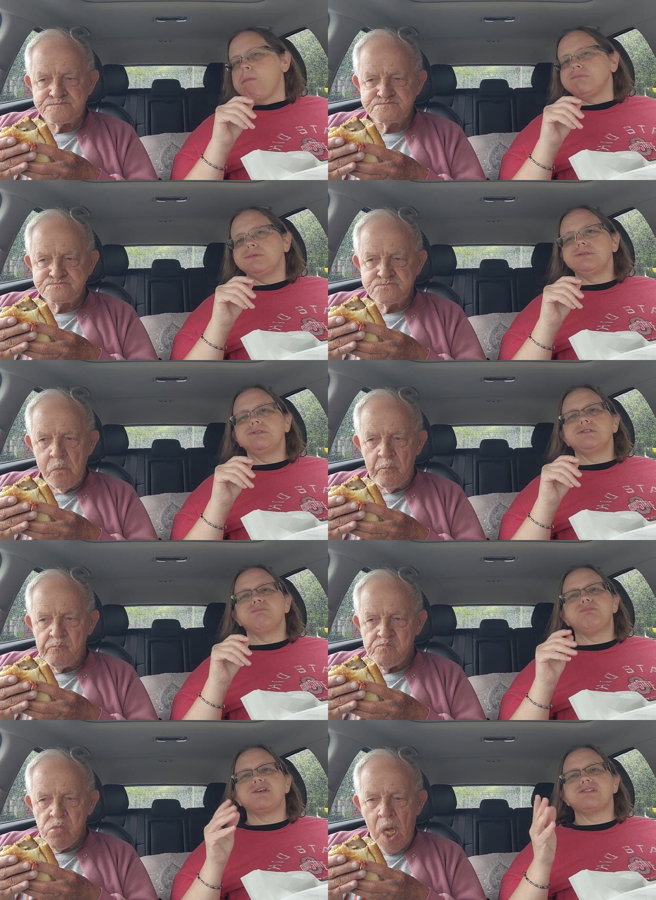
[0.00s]
Speaker 1: This is the
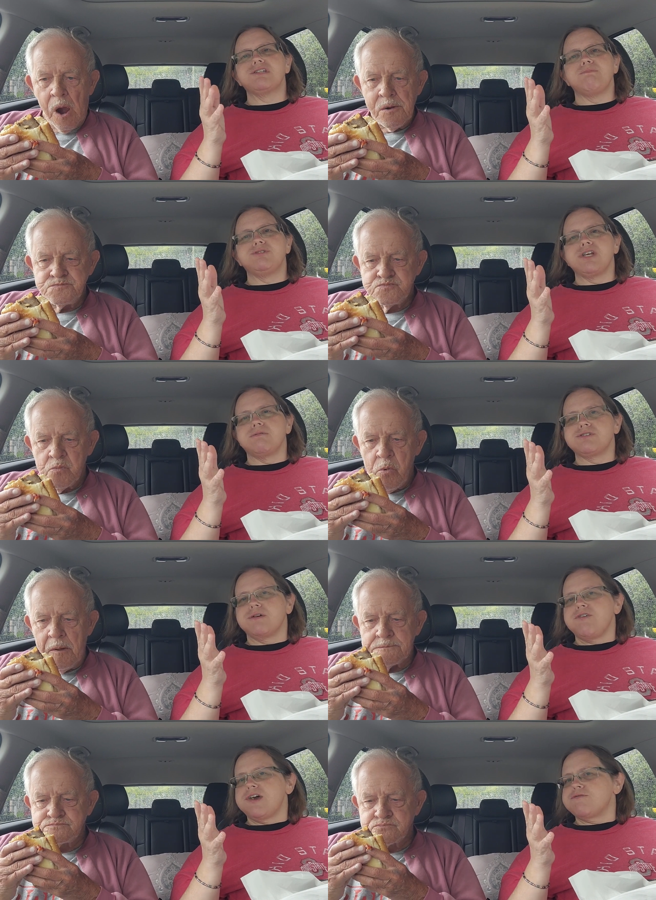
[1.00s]
best sub sandwich
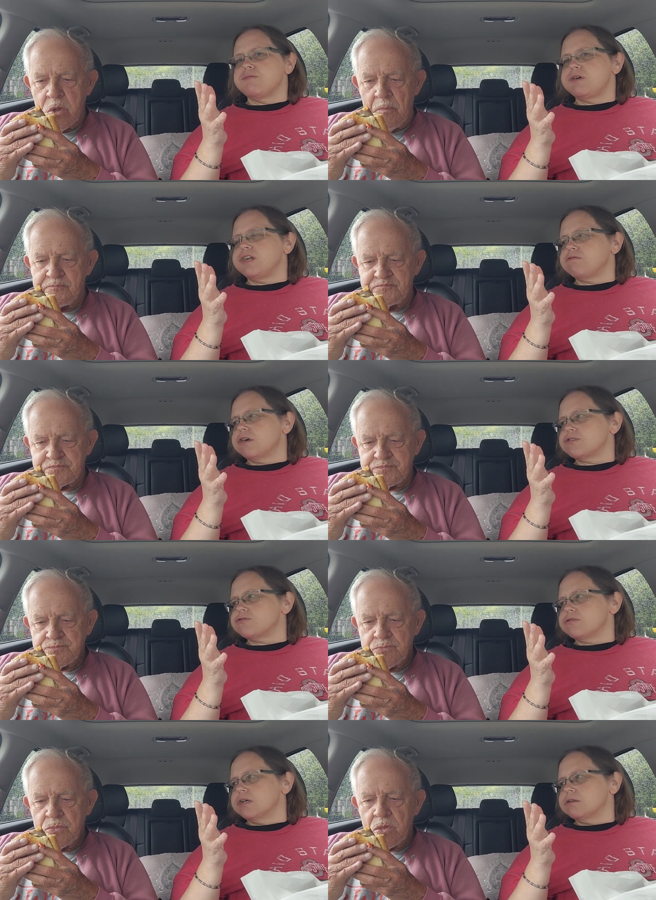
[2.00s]
I've had from any
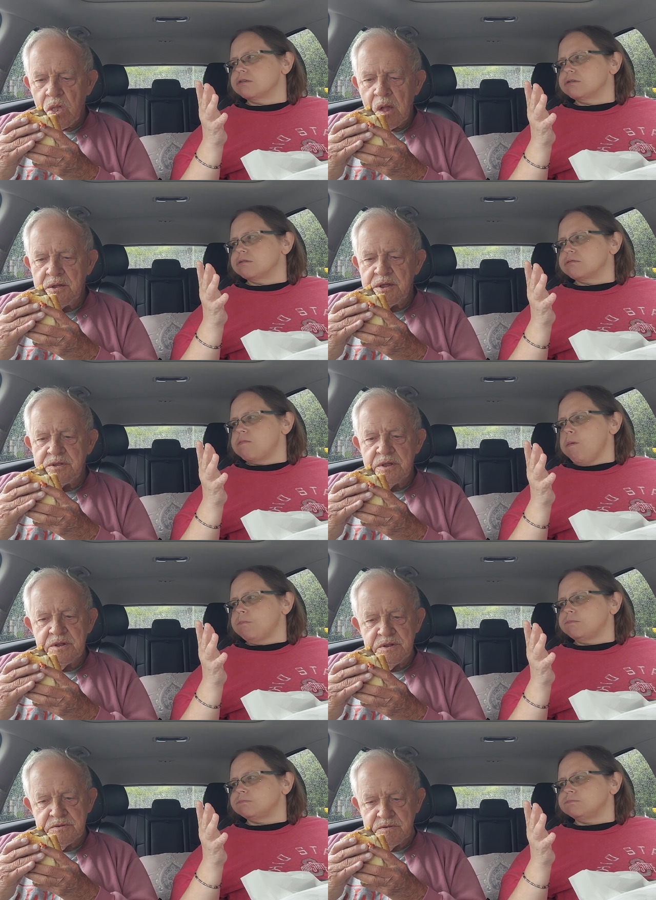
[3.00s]
restaurant.
Speaker 2: It
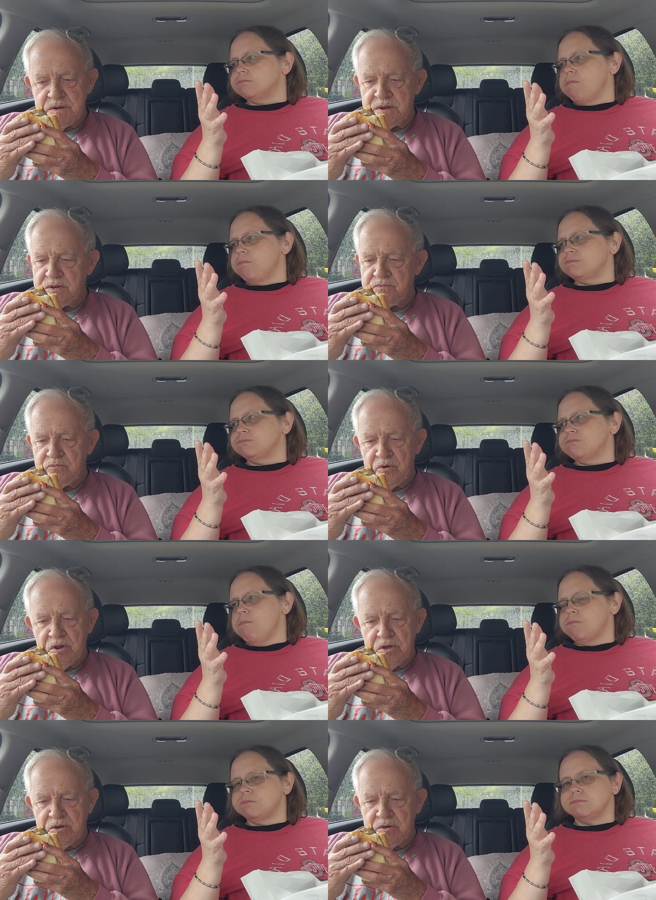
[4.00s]
is. It is
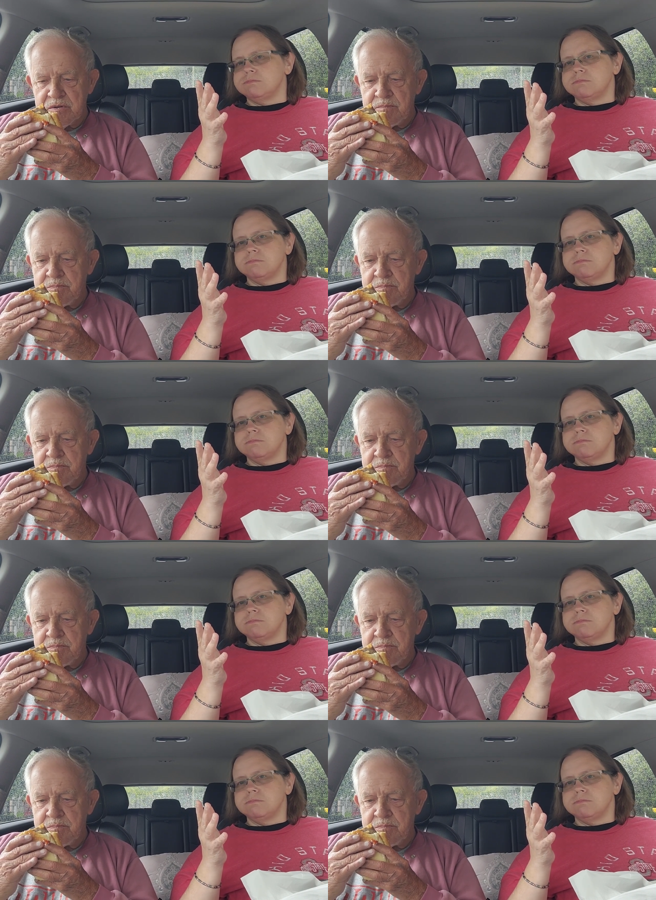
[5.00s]
really good.